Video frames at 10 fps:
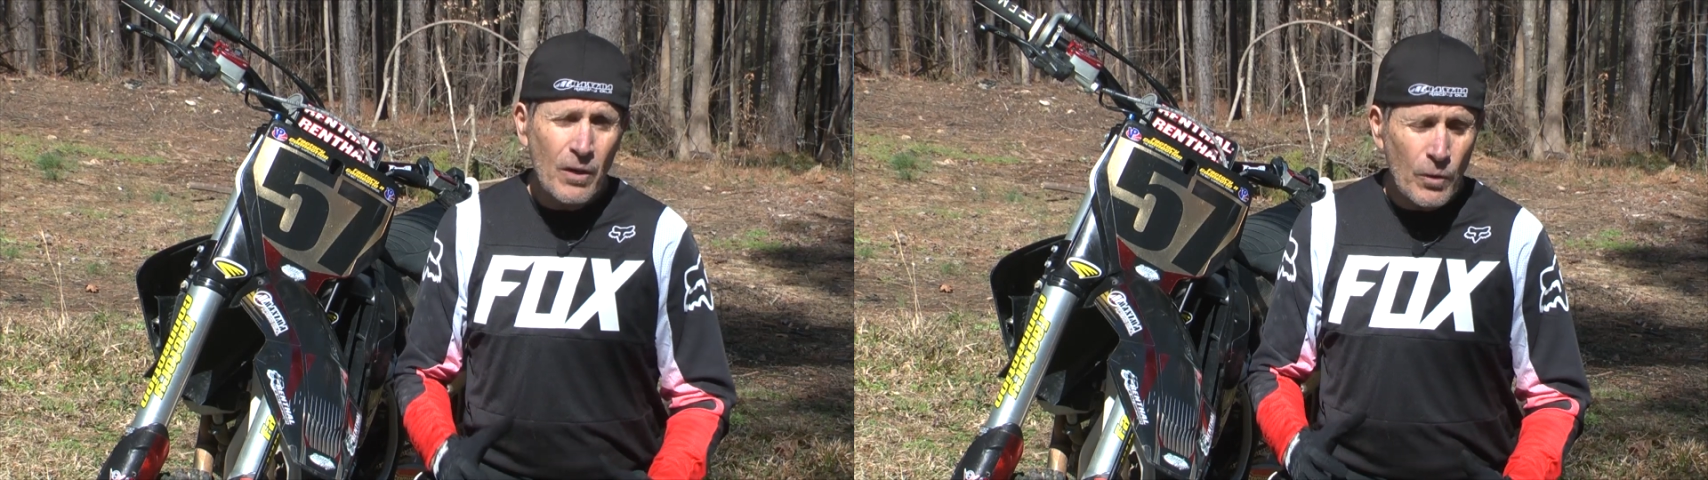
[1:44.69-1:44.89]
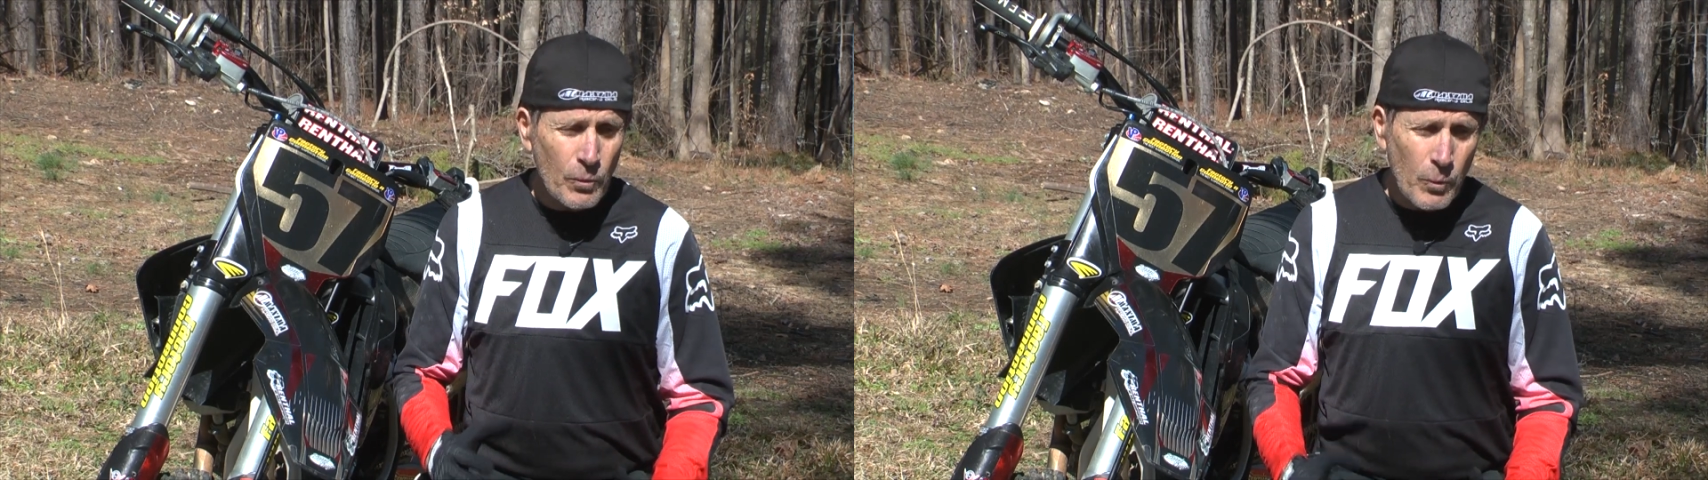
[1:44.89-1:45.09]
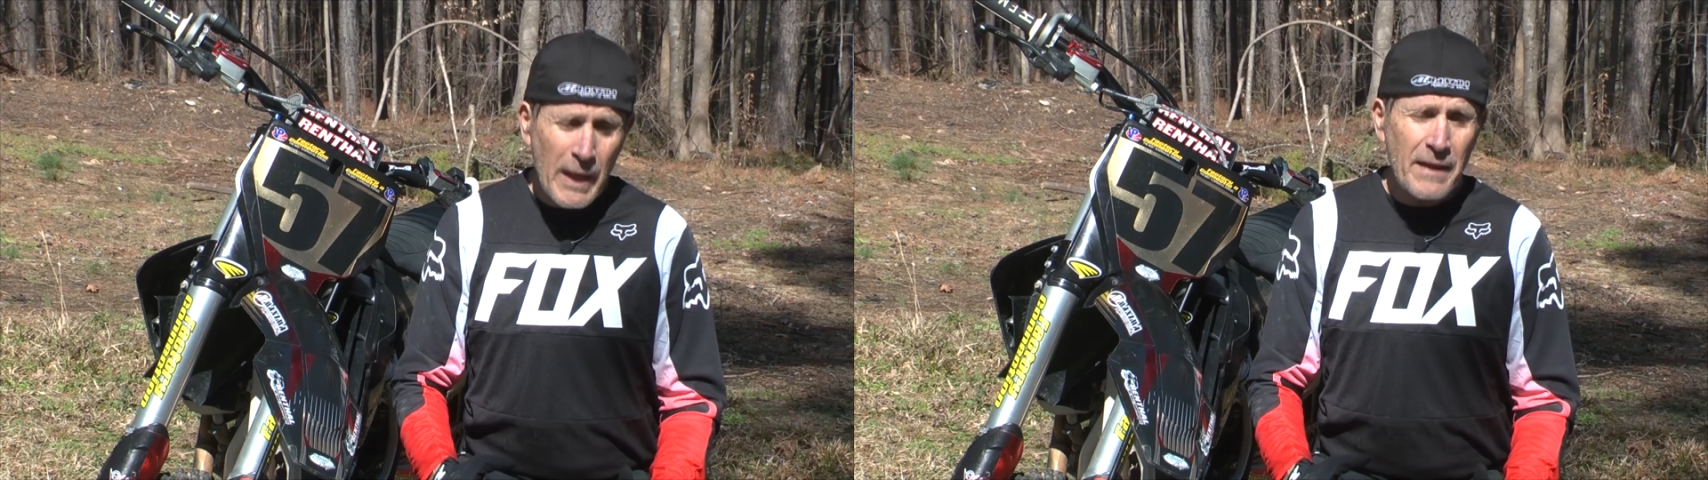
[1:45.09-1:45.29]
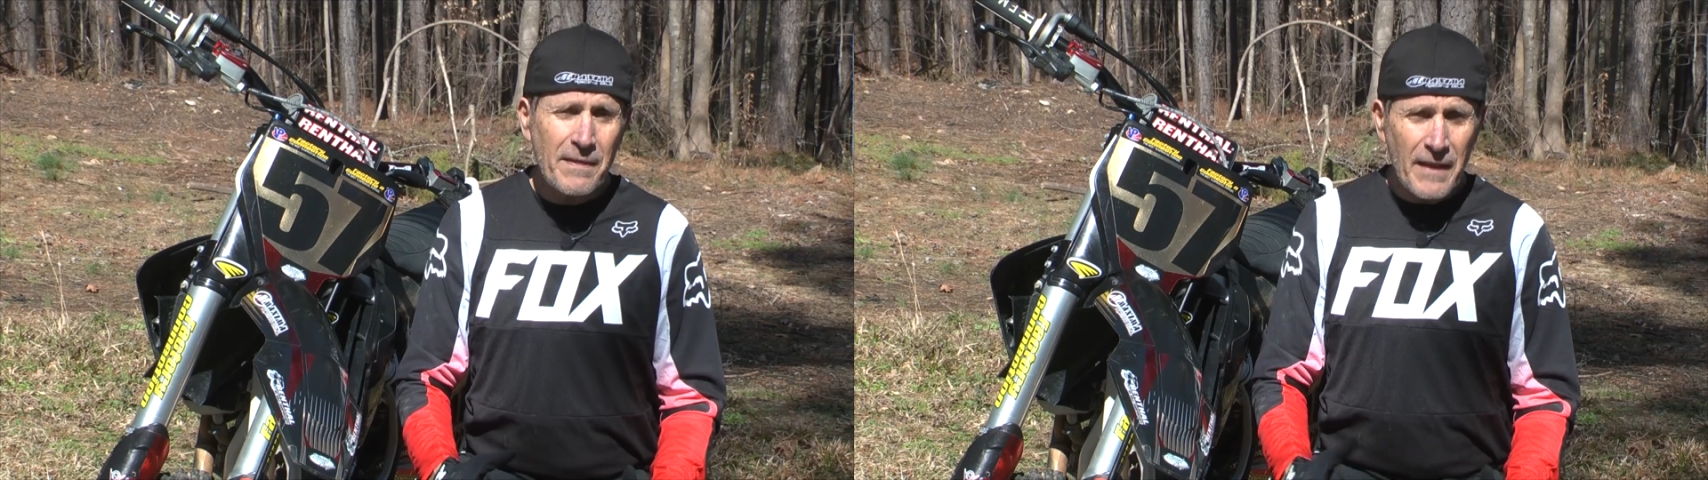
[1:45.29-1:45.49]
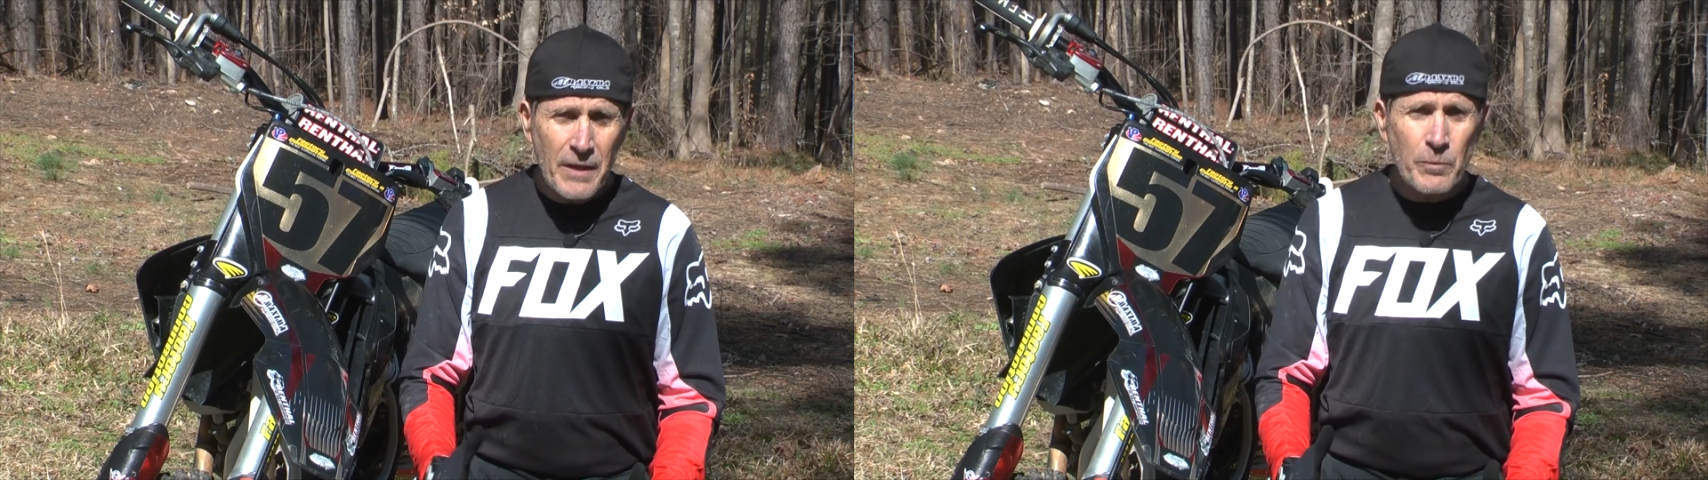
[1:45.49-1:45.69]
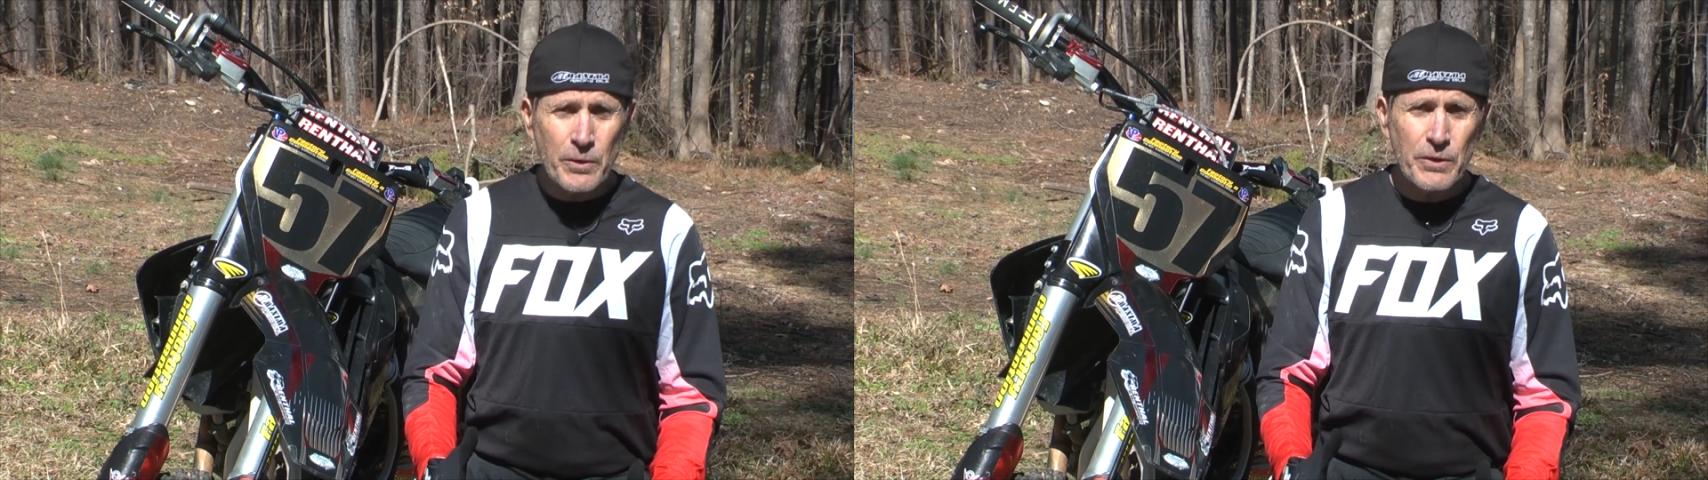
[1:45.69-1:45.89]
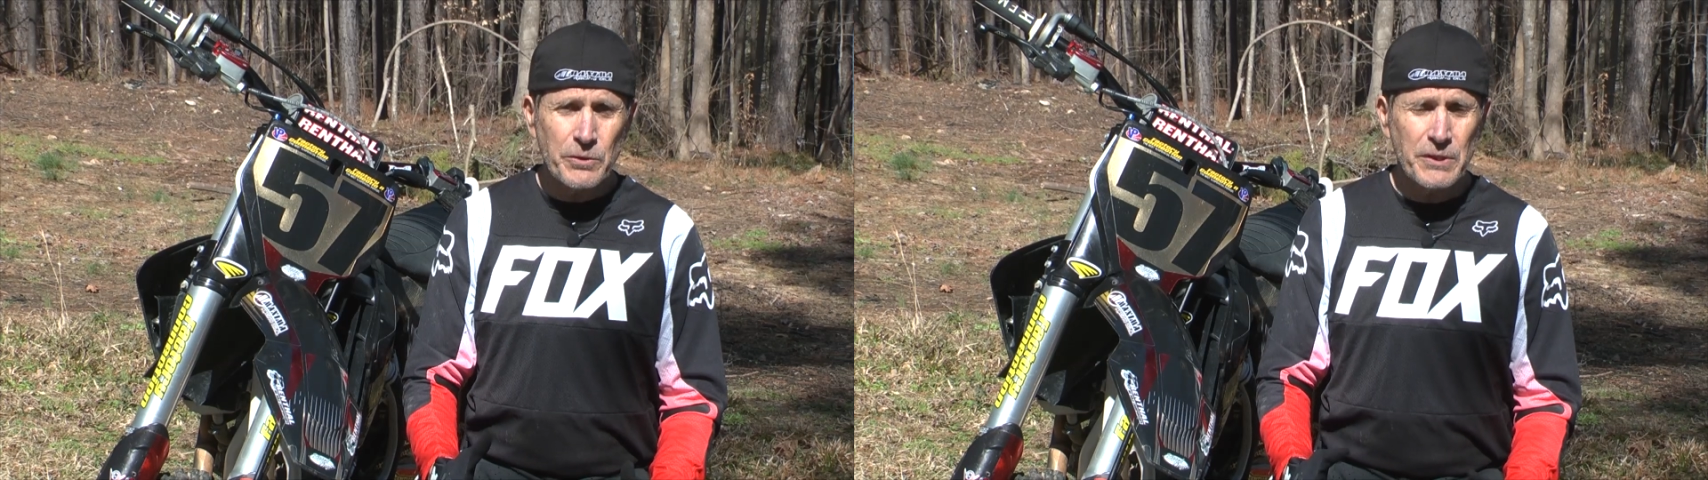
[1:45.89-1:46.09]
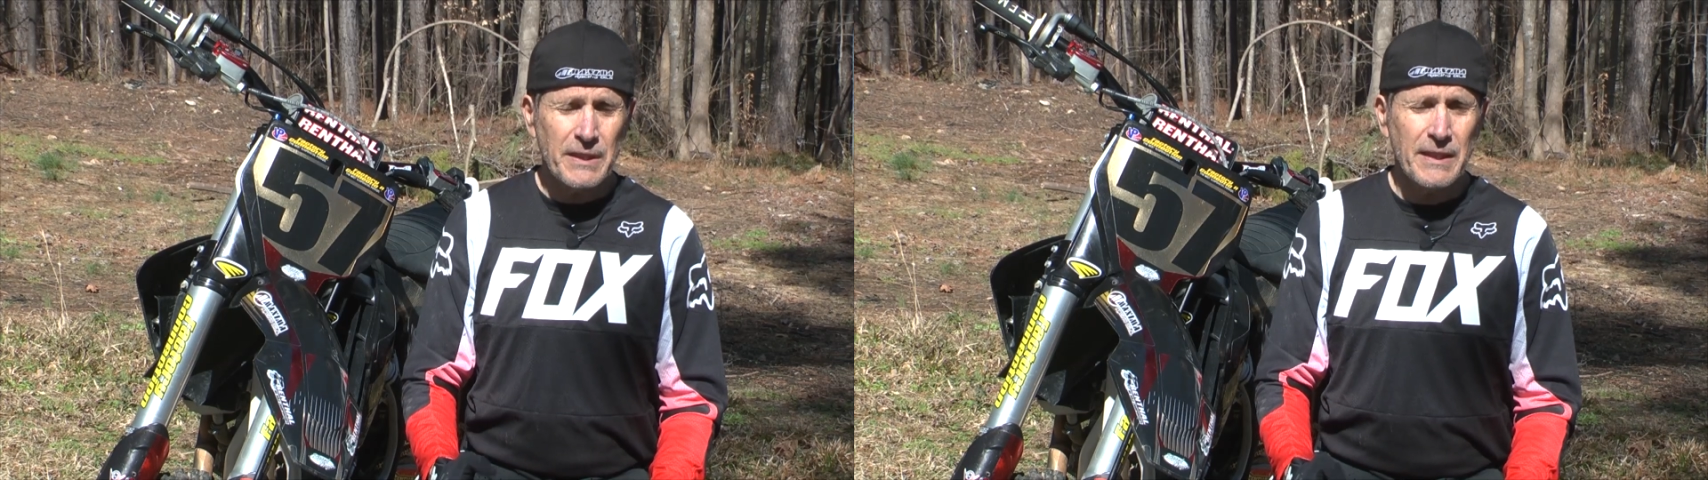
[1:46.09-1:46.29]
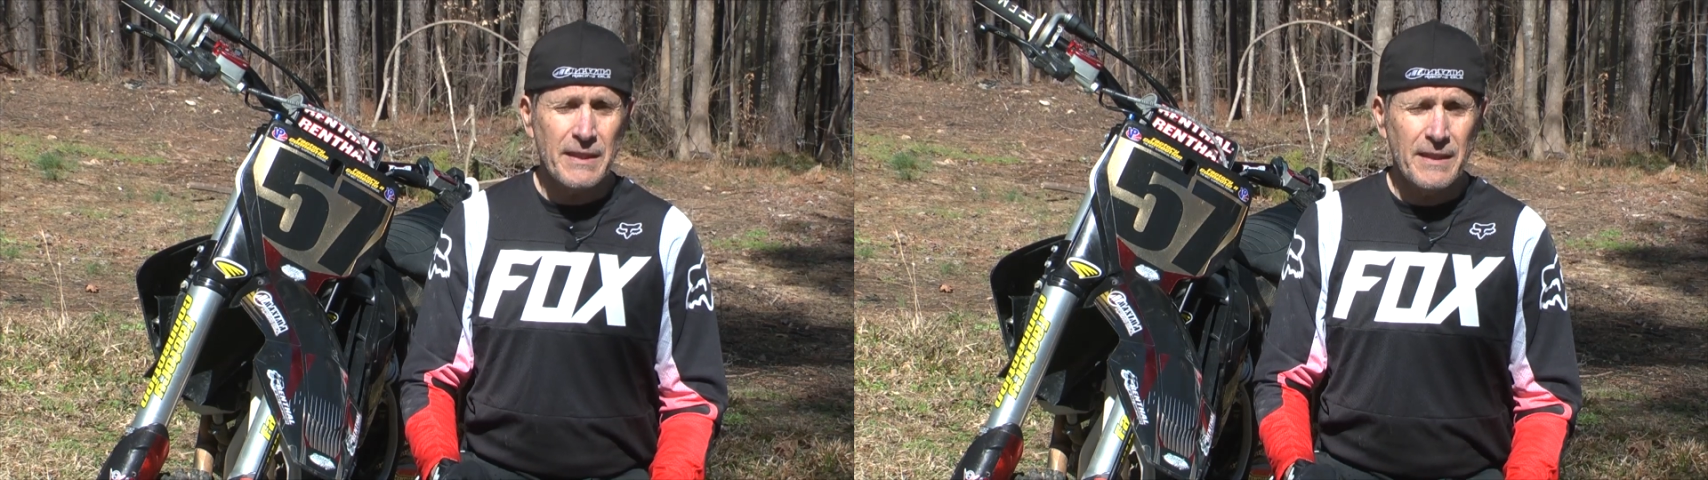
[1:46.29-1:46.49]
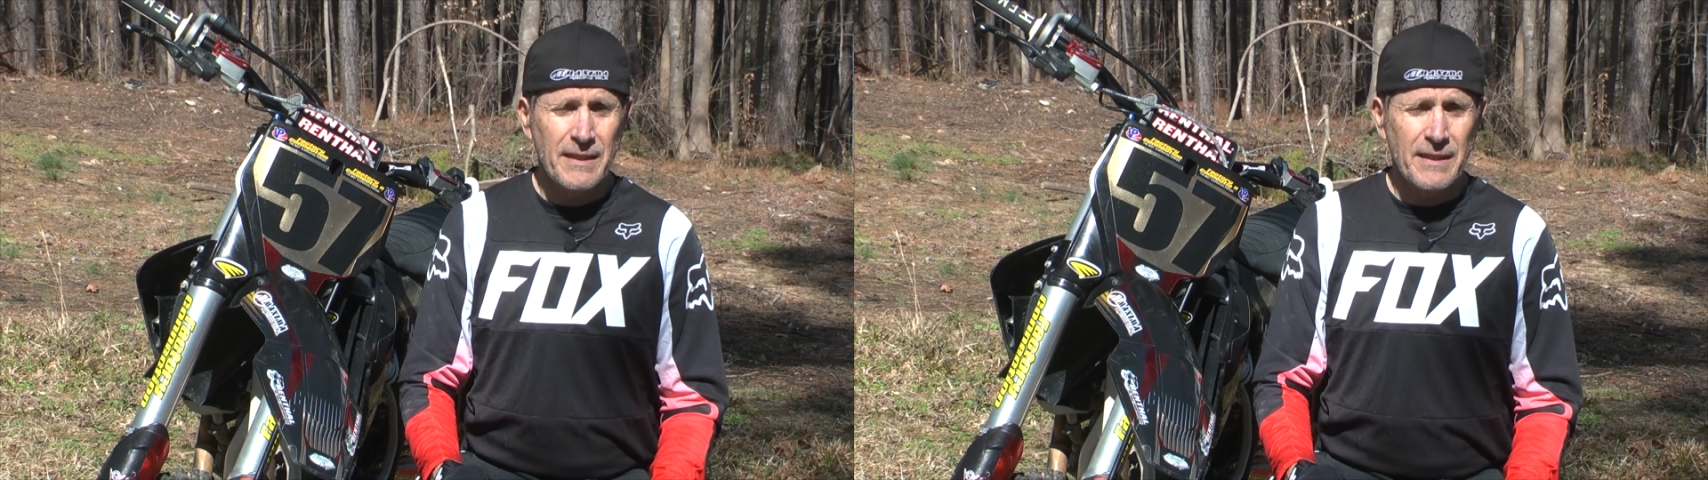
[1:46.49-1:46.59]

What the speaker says: or when they were using it.